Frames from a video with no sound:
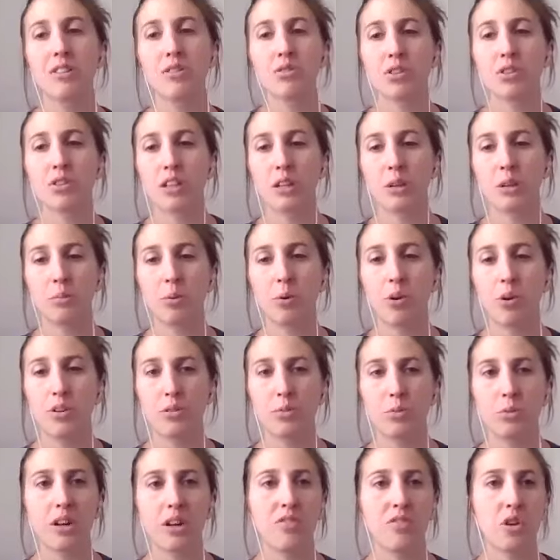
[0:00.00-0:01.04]
why it's really
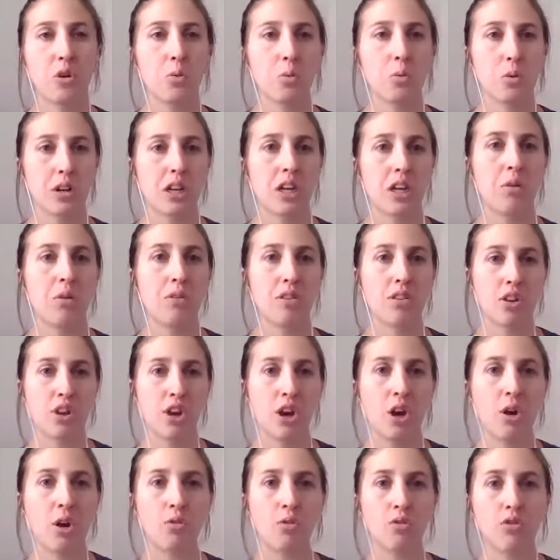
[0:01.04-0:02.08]
important whenever you're working with a
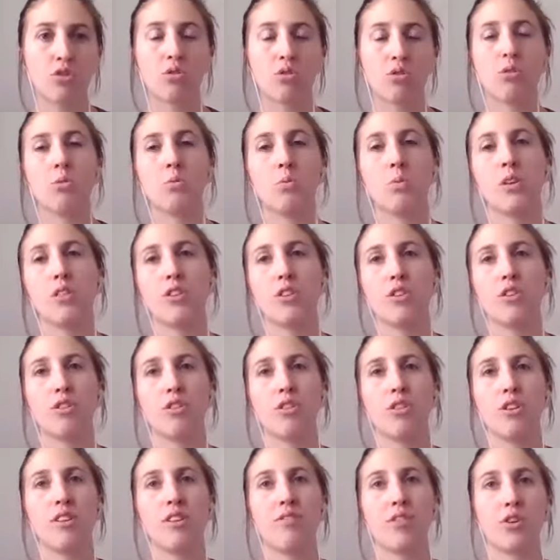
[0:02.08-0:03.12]
coach or with
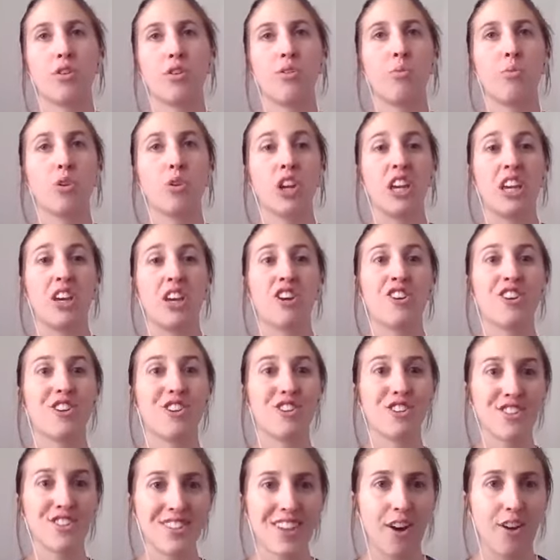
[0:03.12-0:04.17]
your, if you're working on
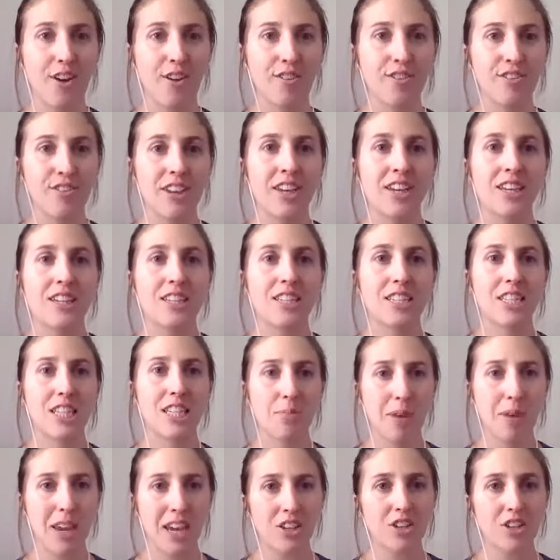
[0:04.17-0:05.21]
yourself,
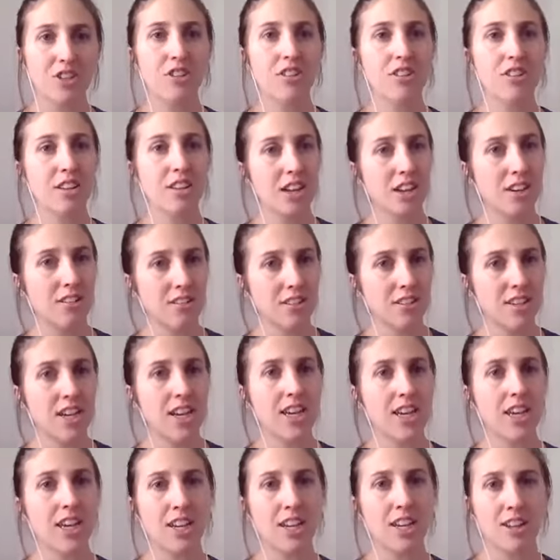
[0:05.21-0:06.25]
to make sure that you're
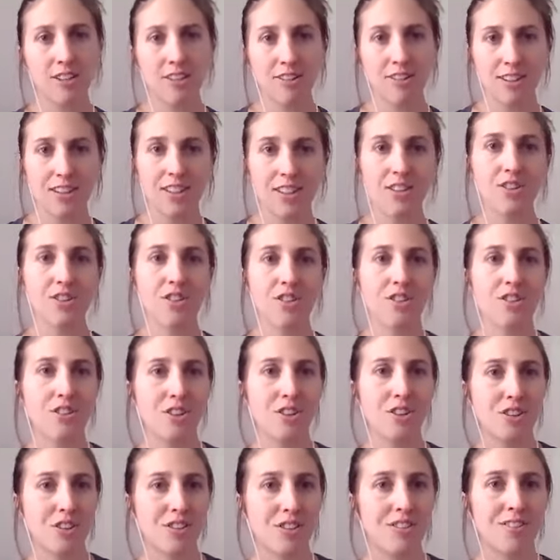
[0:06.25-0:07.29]
taking your
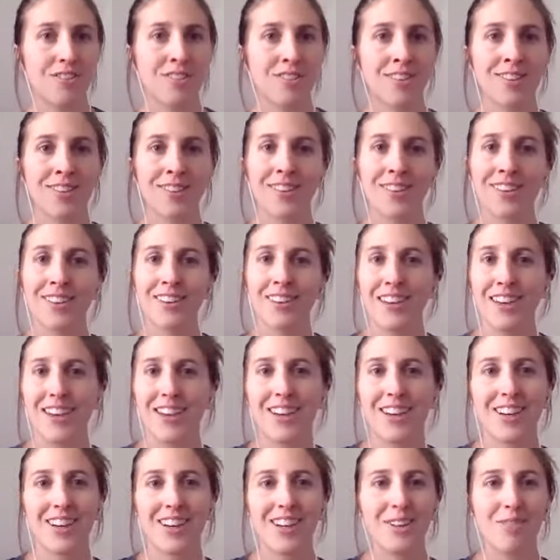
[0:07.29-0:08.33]
internal
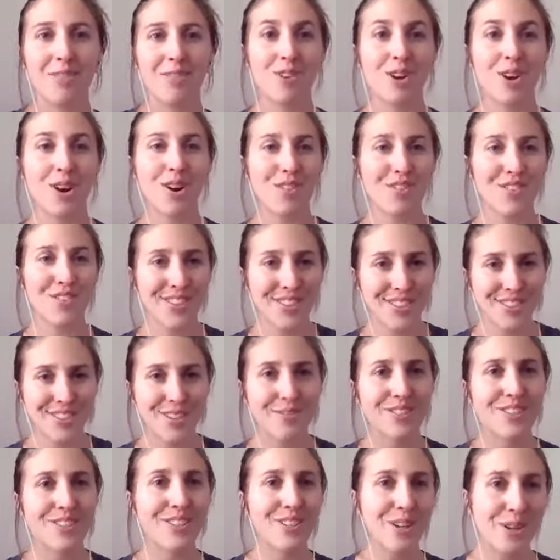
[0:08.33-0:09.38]
um, nervous
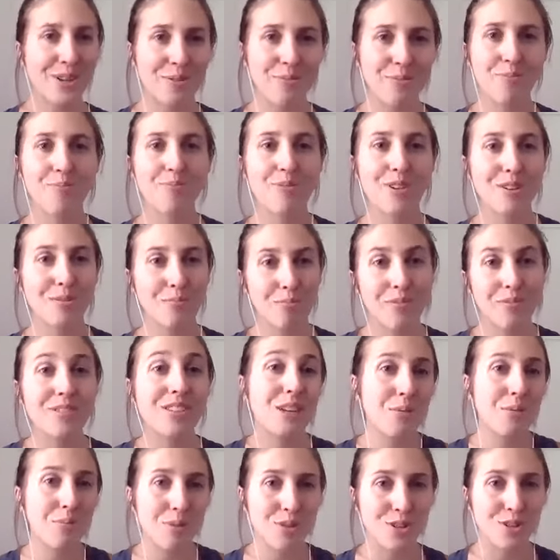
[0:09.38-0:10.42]
system t-
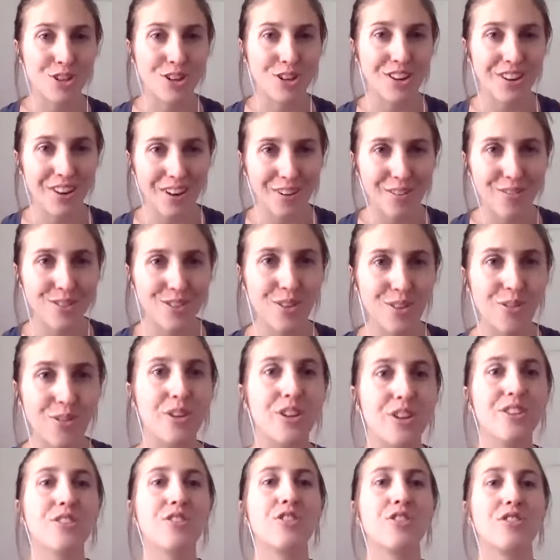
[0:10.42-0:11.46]
temperature of
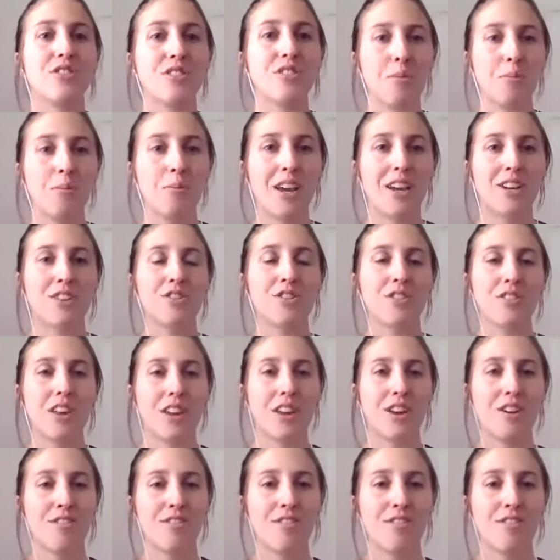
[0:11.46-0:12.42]
sorts, just to make sure